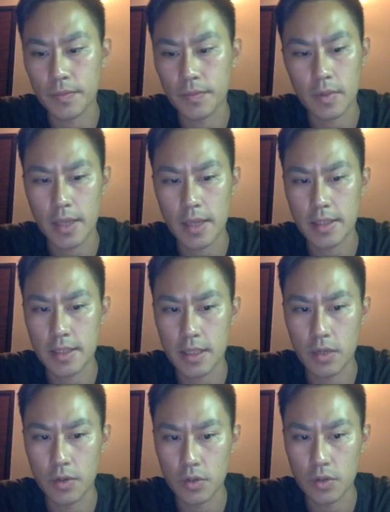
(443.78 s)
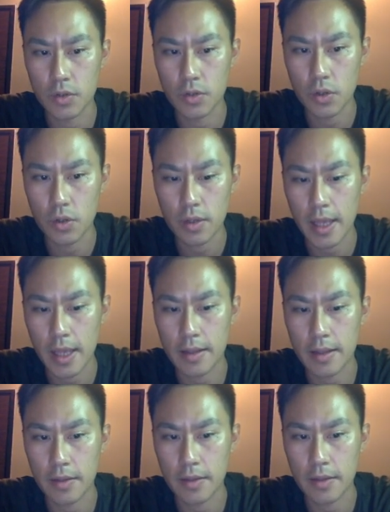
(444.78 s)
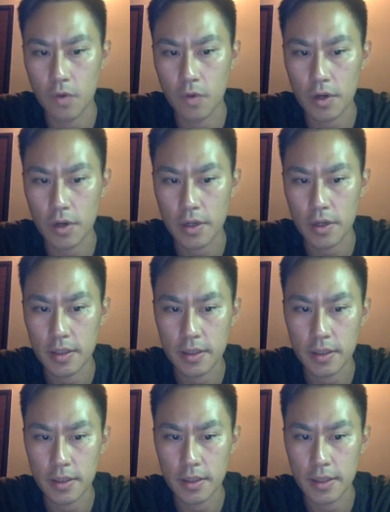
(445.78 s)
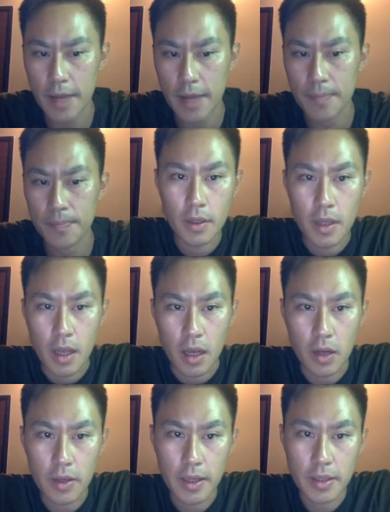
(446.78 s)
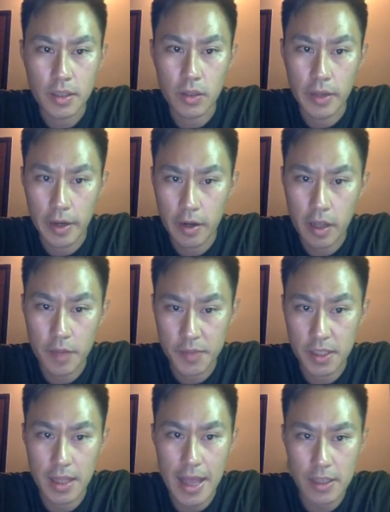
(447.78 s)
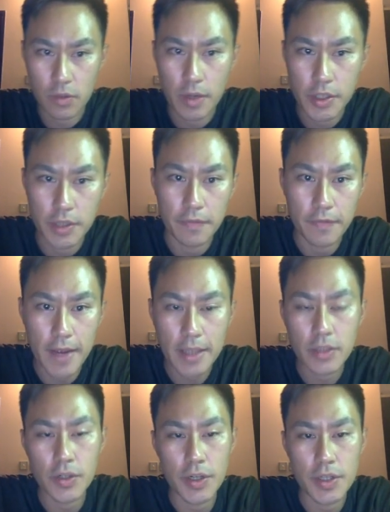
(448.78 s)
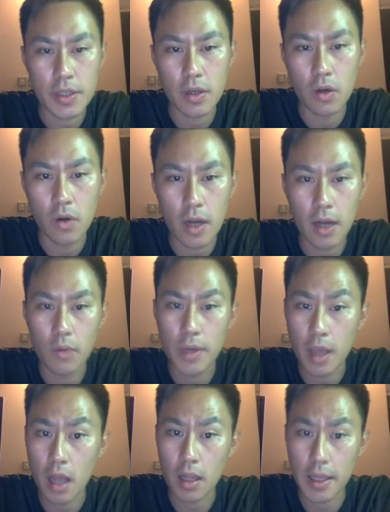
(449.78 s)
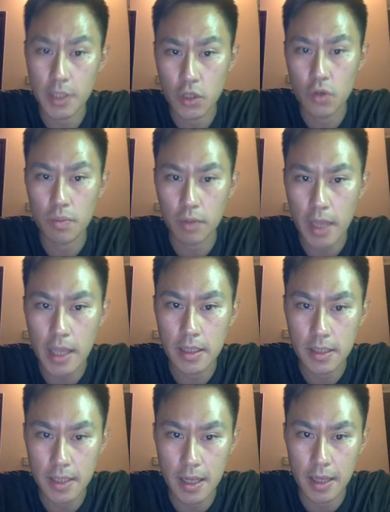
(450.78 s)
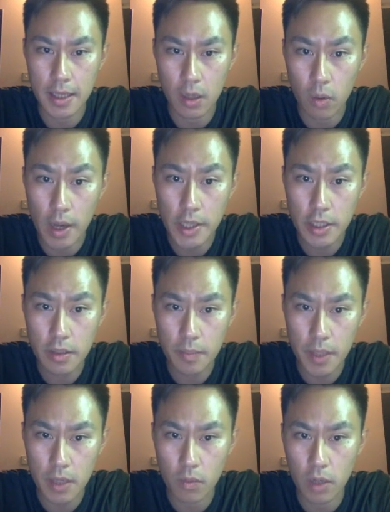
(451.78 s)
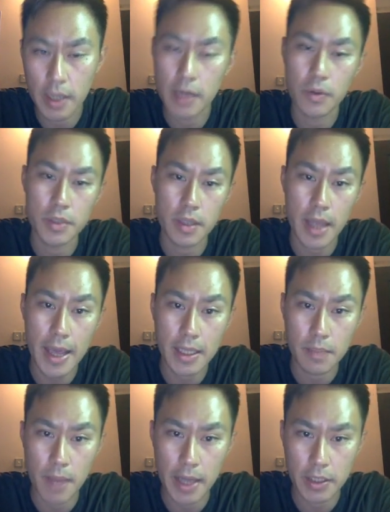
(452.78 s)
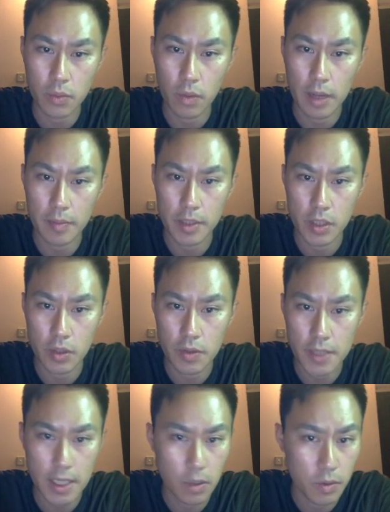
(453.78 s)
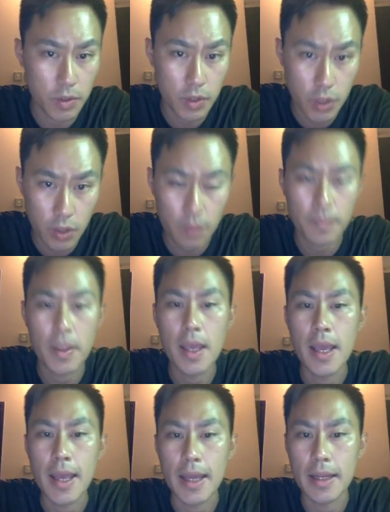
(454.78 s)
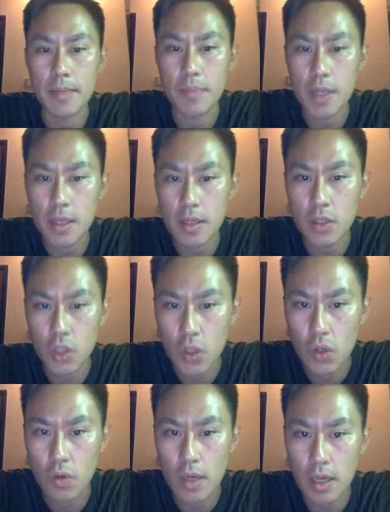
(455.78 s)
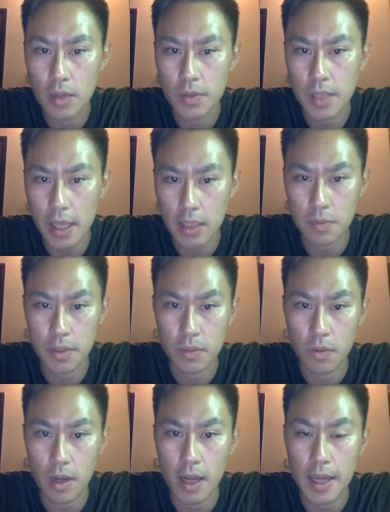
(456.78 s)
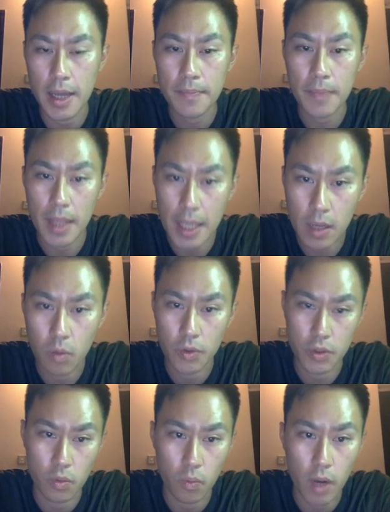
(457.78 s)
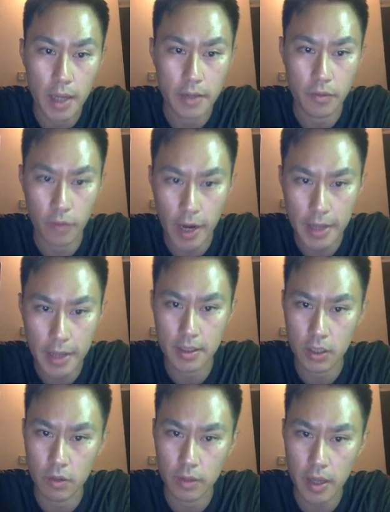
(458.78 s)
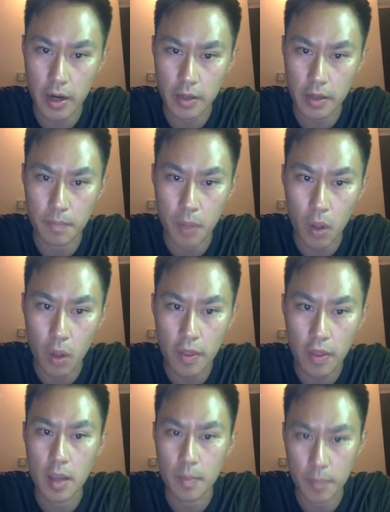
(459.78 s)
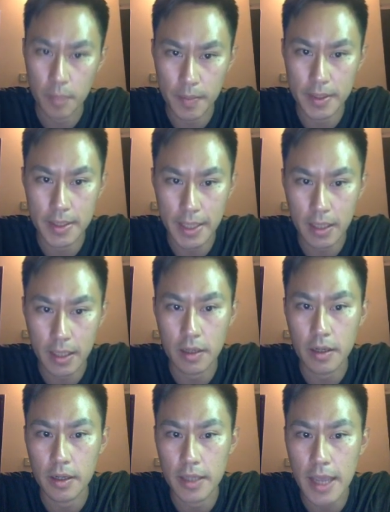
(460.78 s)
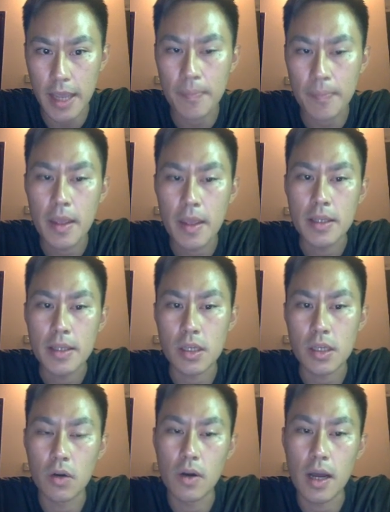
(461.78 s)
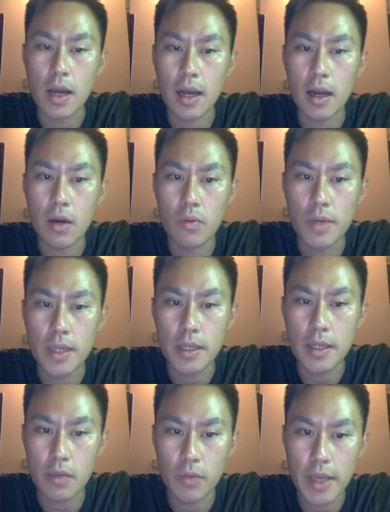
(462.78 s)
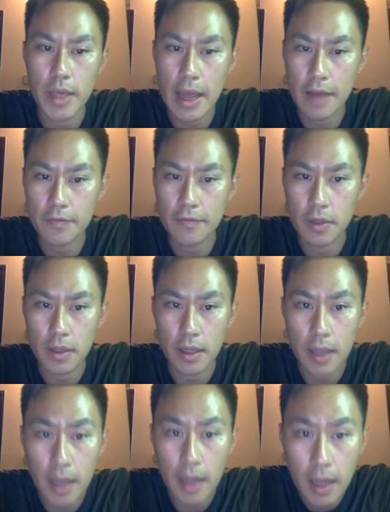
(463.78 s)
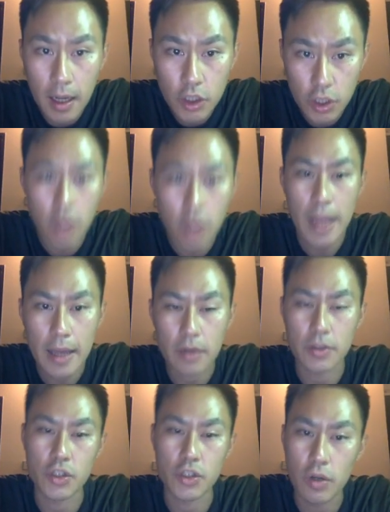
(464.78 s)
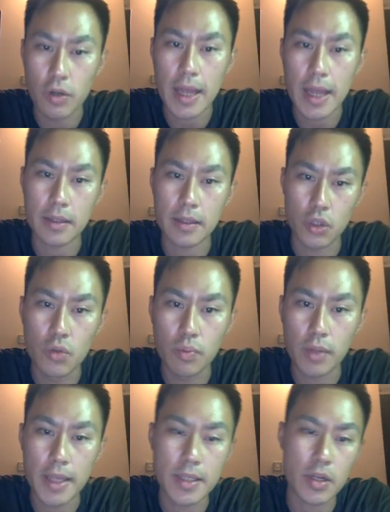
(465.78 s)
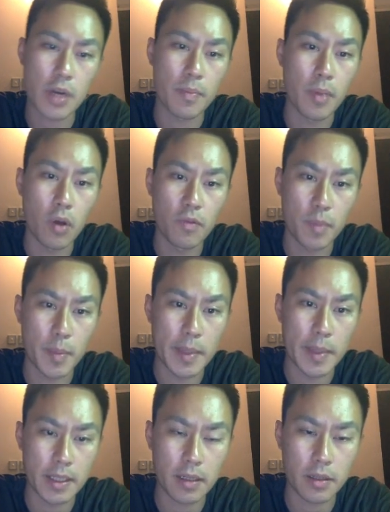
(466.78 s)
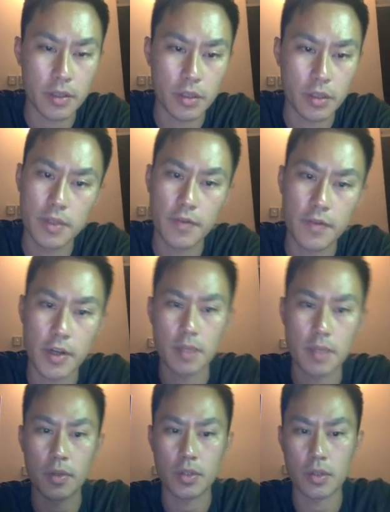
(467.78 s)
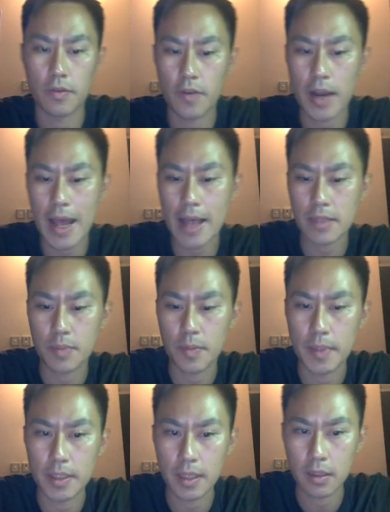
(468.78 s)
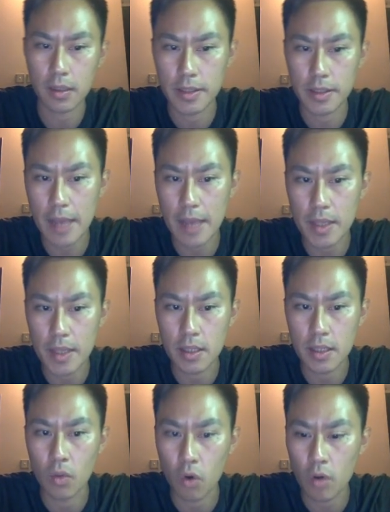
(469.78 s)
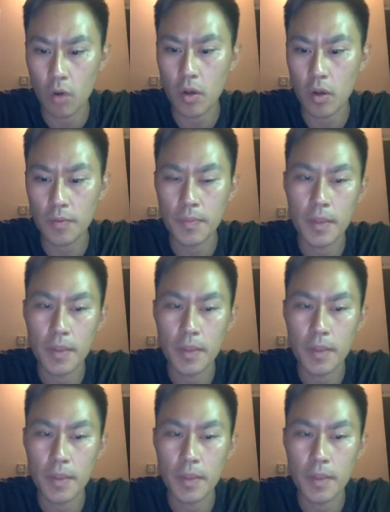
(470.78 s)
X is equal to 2 and then 4. Yeah? Okay, so here comes the last question, vector. So we got like two planes equation, P1 equals x minus y plus 2z equals 2, and then P2 equals x plus y equals to 1, right? So they're both perpendicular, yeah? So we have show that the two planes, they're both perpendicular. So it's very simple. So if you're asked perpendicular, that means the normal